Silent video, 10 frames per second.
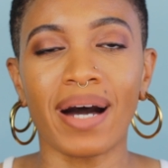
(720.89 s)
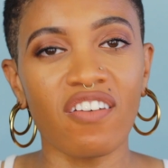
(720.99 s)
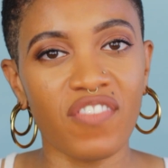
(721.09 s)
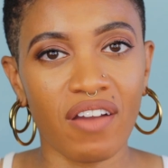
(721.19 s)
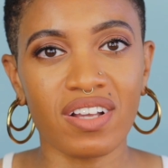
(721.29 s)

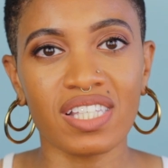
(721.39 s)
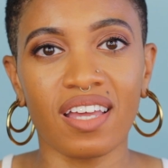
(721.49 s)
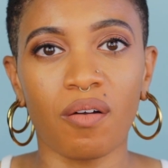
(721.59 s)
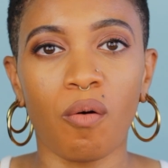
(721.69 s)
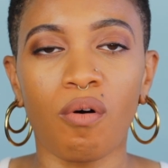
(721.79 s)
my favorite
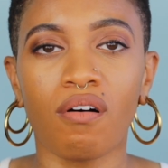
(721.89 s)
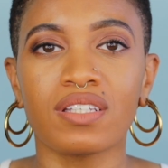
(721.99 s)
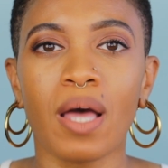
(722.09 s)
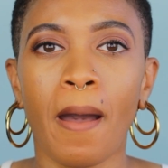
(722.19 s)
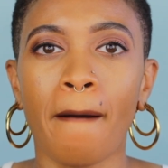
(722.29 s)
skin
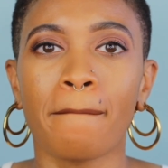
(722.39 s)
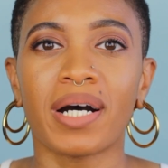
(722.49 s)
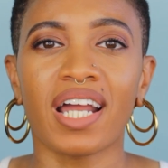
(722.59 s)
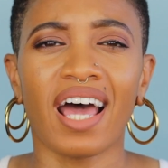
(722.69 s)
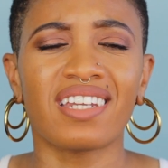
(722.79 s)
oils,
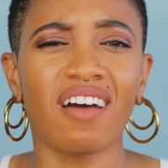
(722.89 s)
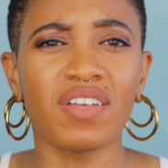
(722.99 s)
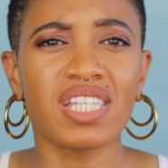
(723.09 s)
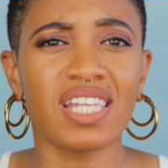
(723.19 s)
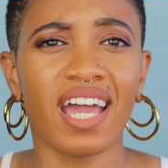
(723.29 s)
but I
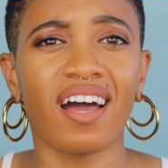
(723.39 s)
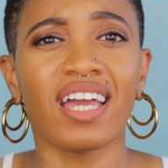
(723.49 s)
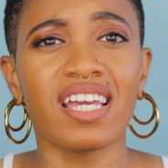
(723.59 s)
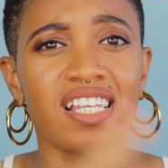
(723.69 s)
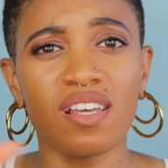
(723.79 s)
definitely say
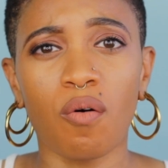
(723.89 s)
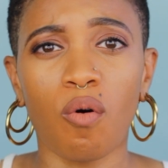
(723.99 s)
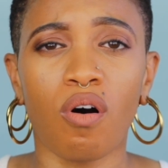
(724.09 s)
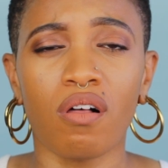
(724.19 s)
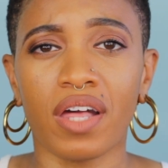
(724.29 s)
an easy
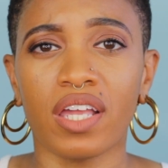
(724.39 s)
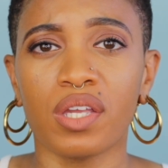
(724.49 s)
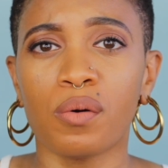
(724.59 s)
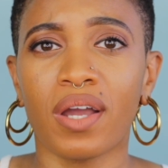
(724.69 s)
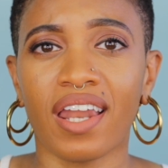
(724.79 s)
oil that
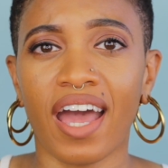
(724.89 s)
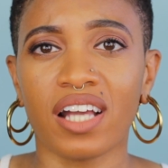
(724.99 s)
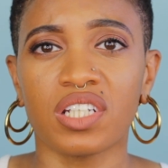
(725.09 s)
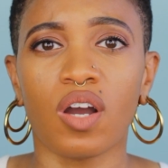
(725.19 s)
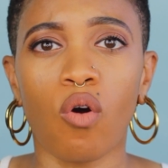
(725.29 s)
you can
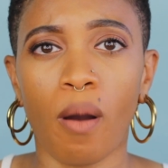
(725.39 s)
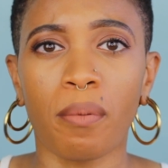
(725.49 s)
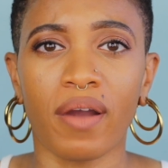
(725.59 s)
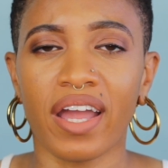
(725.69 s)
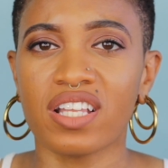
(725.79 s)
actually
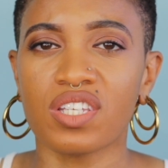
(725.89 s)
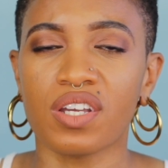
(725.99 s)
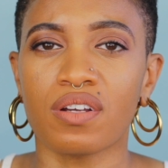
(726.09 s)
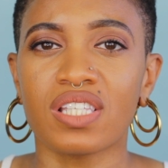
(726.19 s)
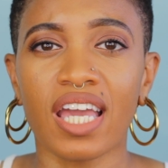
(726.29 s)
incorporate into
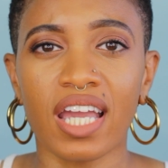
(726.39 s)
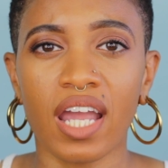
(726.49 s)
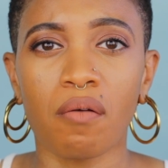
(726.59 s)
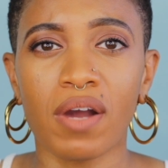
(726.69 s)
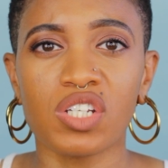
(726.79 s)
your
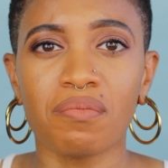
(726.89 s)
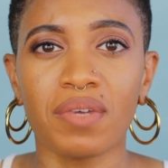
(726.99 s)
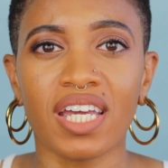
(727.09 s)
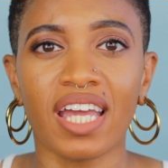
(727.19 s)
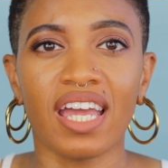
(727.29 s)
skincare
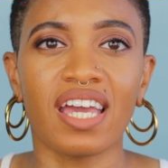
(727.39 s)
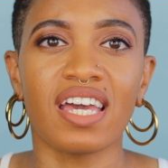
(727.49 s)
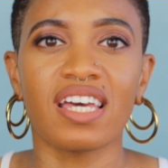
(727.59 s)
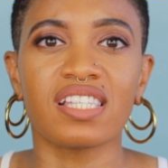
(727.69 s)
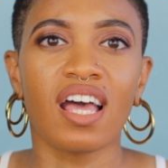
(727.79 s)
regimen
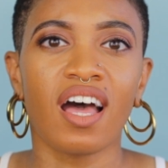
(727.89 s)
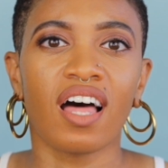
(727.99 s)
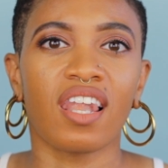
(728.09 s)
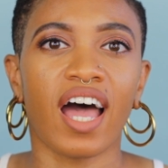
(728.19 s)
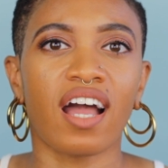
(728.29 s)
is
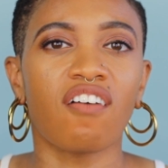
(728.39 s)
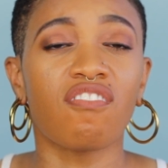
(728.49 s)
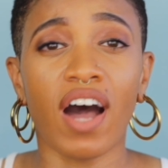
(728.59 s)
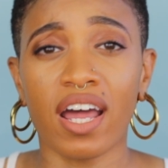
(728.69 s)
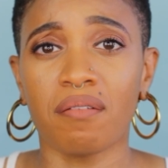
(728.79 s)
like a
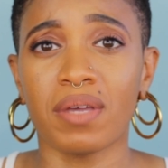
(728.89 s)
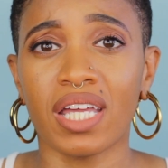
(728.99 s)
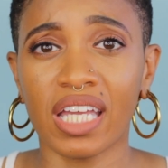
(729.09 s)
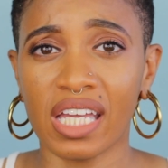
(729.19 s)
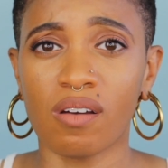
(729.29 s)

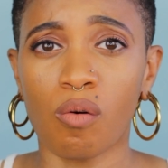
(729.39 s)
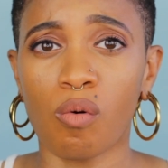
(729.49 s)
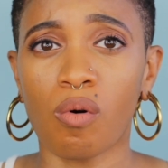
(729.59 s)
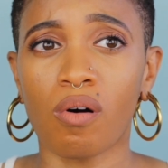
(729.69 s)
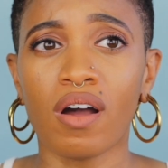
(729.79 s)
vitamin E
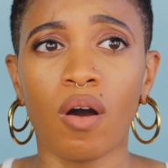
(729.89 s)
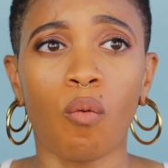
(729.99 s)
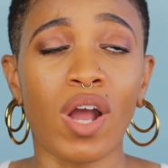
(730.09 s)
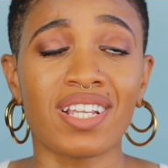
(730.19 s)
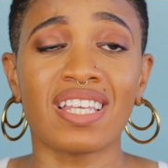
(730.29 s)
oil,
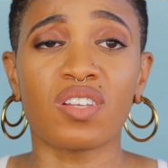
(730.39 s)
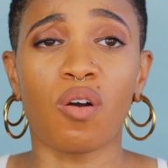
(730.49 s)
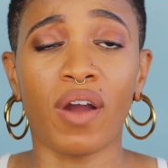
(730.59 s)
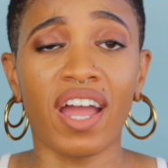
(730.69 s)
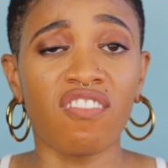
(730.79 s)
which is
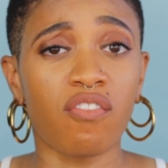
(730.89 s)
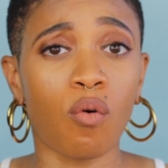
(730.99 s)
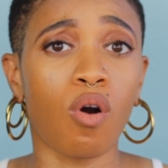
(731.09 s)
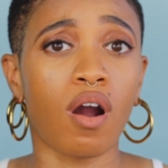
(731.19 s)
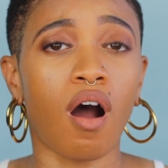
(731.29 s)
great
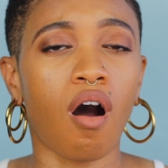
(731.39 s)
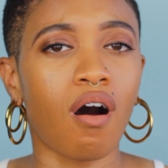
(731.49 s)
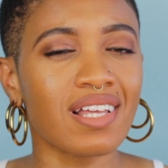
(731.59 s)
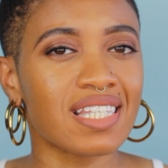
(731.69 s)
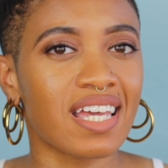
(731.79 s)
for
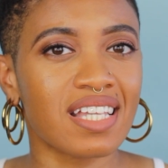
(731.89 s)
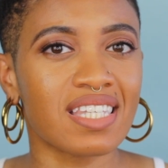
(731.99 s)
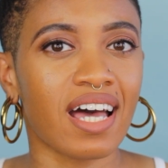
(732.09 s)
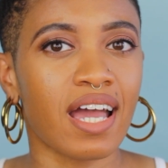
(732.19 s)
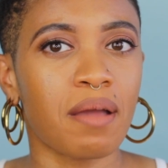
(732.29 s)
all skin
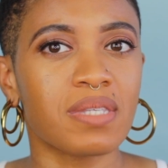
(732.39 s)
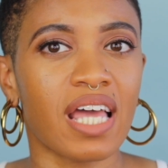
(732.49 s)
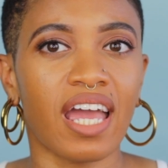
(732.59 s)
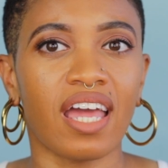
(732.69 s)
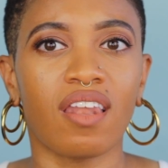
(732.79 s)
types.
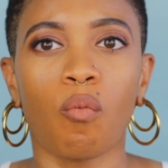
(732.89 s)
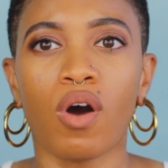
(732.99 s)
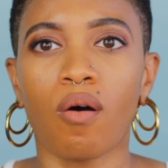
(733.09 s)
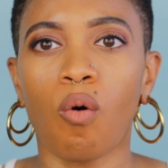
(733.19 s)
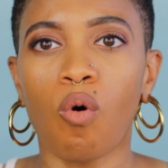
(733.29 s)
And
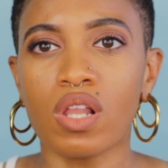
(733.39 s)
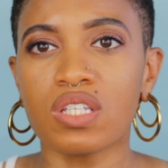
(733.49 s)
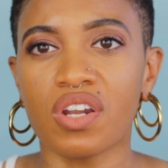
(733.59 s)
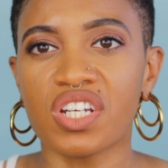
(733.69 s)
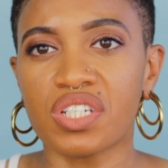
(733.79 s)
what an oil is
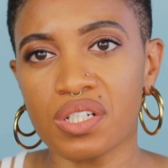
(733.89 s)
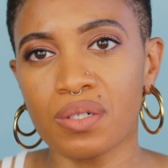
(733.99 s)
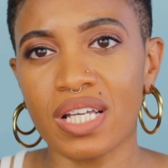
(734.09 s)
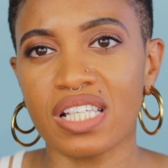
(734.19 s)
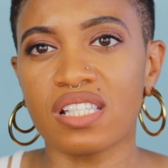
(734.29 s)
going to
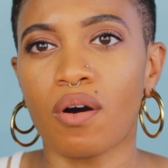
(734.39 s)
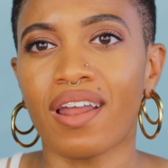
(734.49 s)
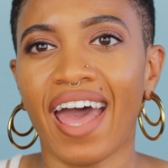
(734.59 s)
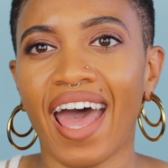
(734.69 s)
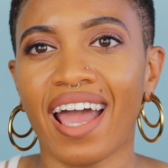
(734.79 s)
do is it's going
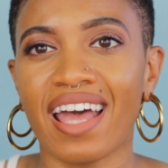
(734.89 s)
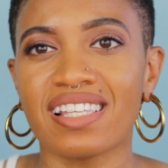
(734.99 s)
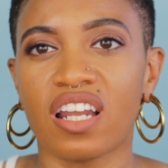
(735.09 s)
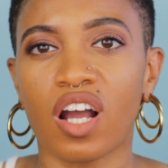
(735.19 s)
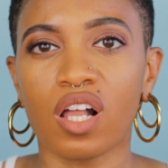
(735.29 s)
to act
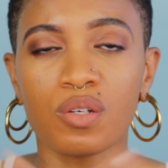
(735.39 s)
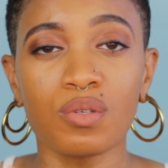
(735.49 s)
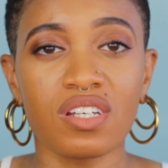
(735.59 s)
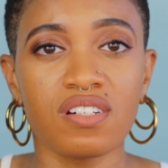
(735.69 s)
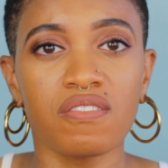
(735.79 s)
as an
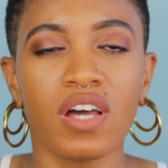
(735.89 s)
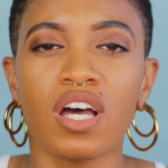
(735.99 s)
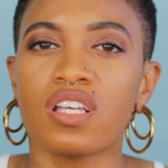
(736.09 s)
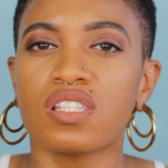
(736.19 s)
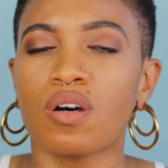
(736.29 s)
occlusive.
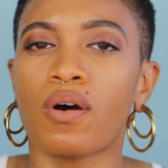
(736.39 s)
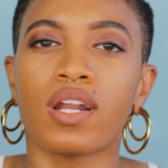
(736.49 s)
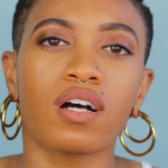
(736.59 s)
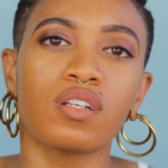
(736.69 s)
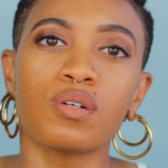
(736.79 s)
So an
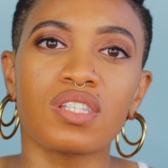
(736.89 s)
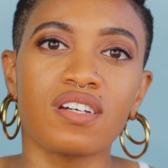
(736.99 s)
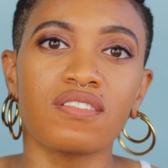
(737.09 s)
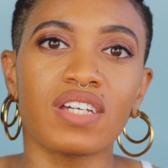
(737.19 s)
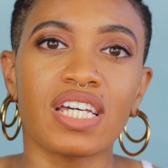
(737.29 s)

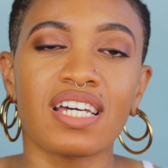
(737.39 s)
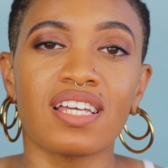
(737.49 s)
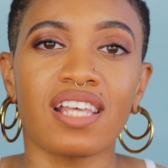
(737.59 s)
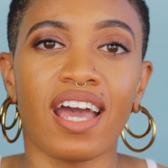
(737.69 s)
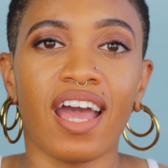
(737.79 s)
occlusive
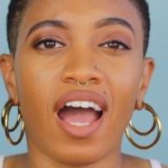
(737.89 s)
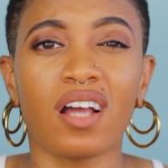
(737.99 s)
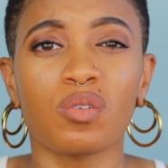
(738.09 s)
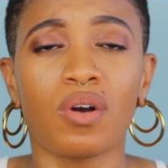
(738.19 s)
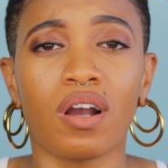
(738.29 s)
is an
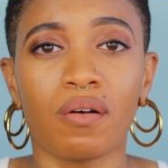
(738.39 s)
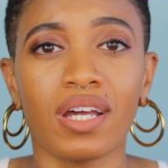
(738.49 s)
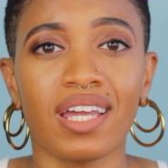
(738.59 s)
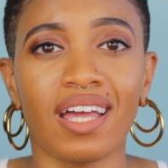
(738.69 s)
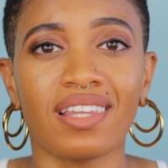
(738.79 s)
actual
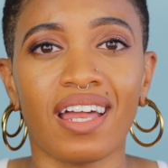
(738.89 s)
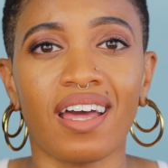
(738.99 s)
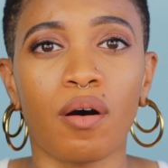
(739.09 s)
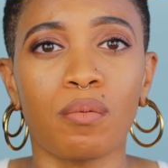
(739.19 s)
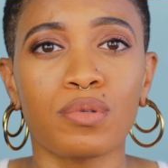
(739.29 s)
ingredient that
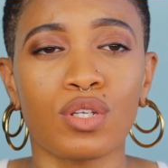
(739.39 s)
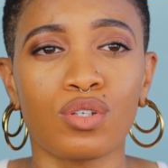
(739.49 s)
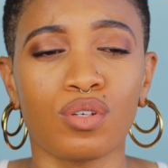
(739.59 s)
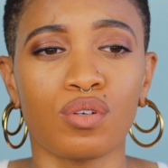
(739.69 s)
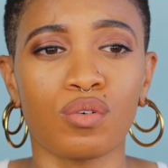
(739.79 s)
helps
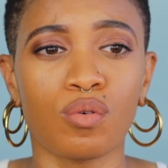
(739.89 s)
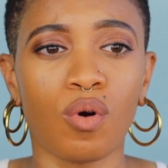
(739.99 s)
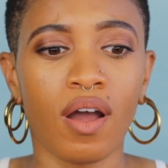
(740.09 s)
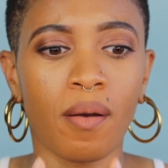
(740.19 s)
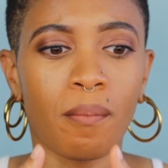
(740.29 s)

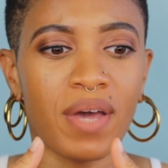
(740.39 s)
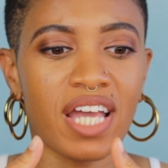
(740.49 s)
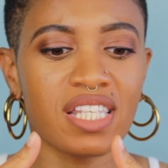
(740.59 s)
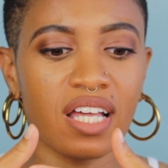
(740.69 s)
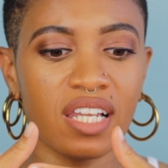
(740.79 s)
to
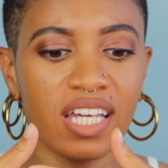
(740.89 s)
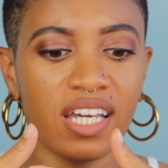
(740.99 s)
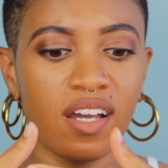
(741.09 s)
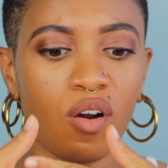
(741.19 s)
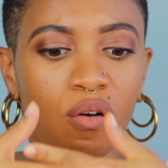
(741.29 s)

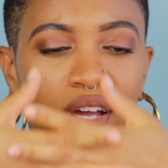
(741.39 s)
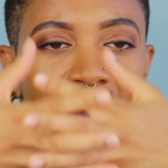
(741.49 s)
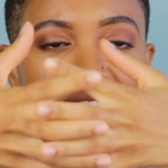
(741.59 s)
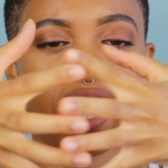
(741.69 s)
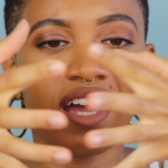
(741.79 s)
basically
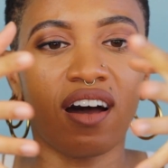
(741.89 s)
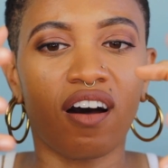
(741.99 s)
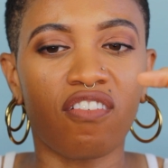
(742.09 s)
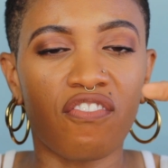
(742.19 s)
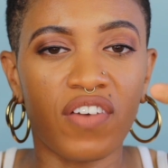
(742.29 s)
create
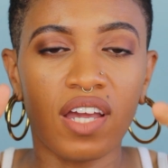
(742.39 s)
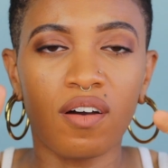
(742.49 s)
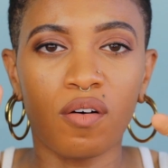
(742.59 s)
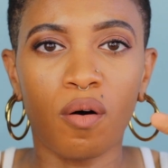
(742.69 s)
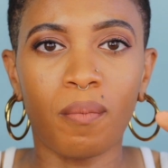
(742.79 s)
a
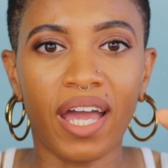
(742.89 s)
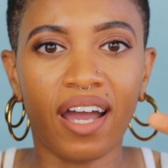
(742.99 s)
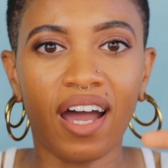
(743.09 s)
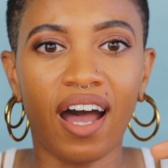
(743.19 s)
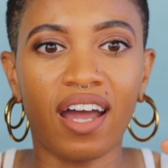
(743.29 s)
film
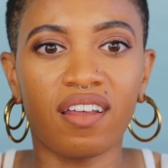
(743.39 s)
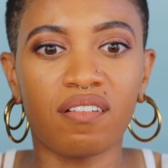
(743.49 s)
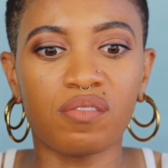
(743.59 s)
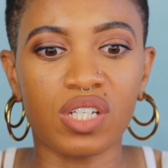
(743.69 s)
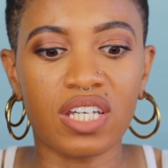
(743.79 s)
and kind
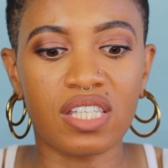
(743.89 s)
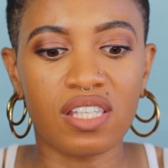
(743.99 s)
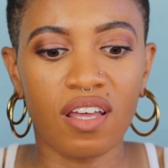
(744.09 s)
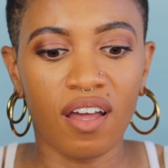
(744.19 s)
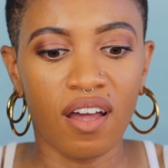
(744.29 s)
of just